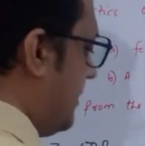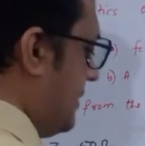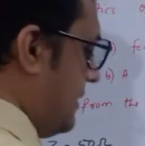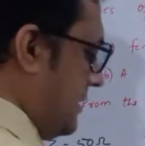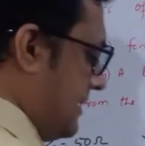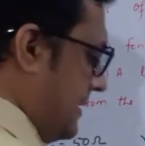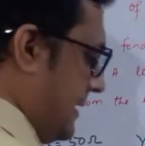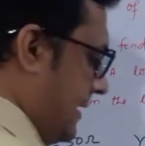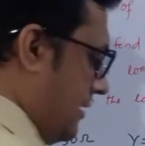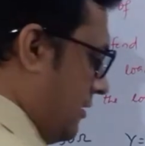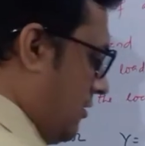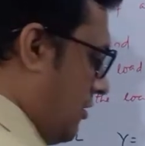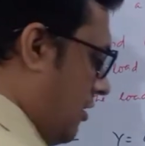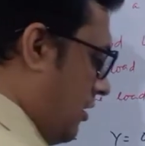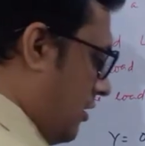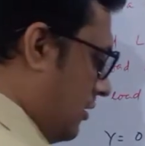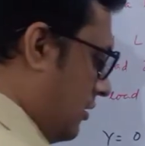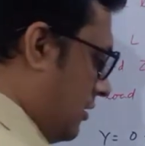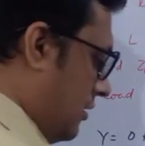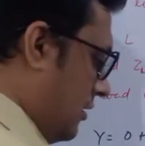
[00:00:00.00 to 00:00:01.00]

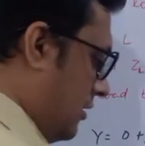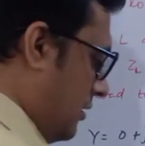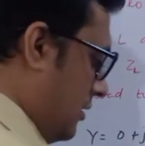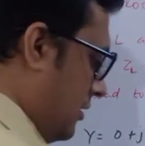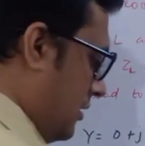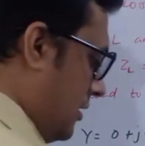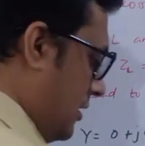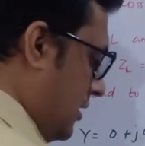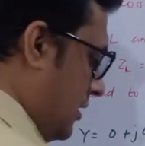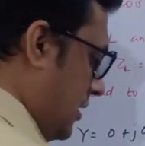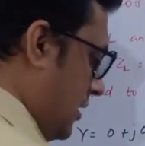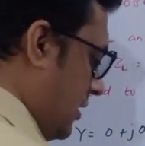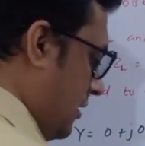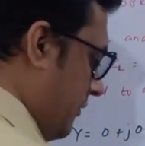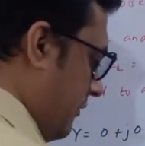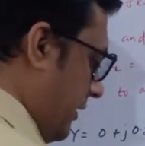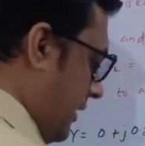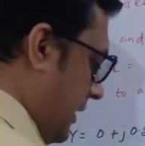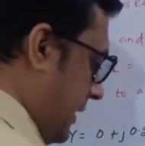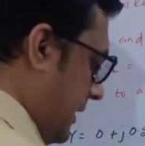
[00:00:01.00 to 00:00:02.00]
Z0, you
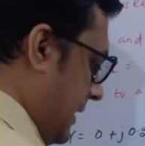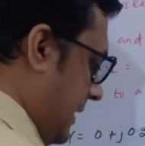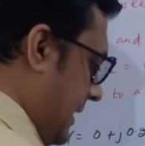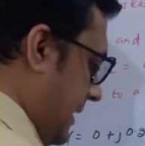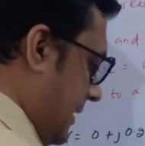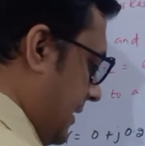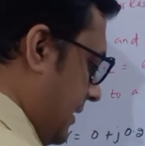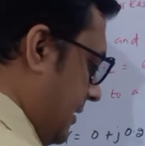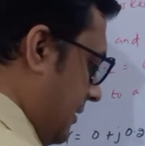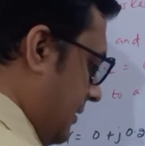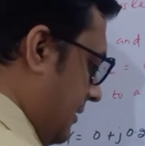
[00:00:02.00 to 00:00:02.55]
will get